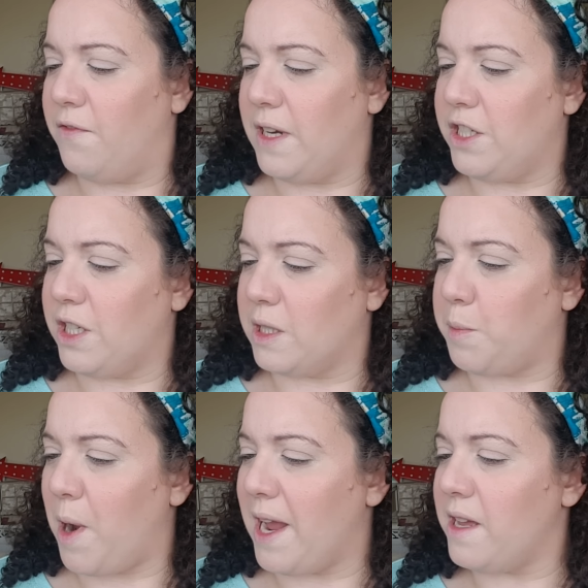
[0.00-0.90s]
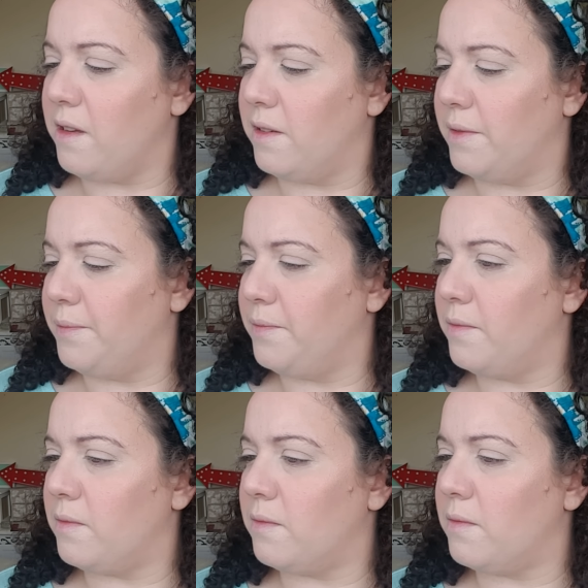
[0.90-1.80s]
finishing spray.
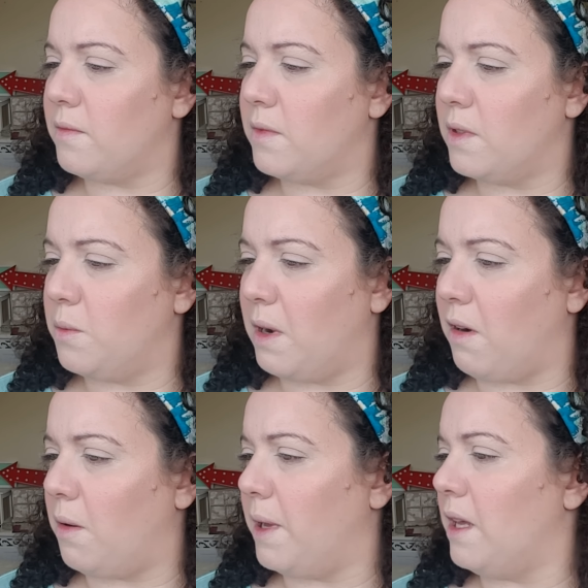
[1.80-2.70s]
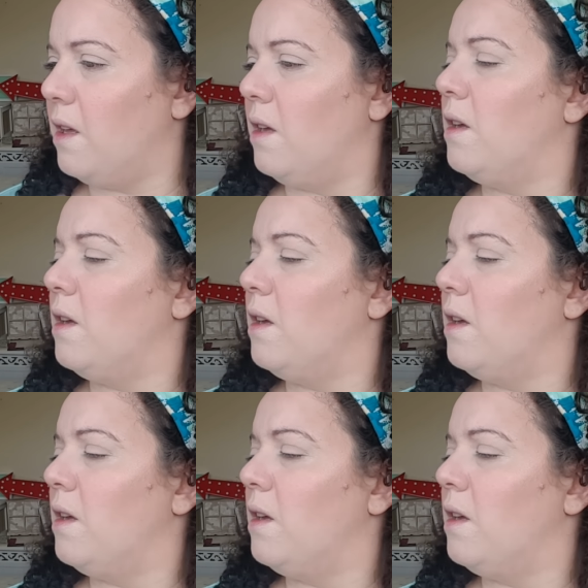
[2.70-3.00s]
Where are we?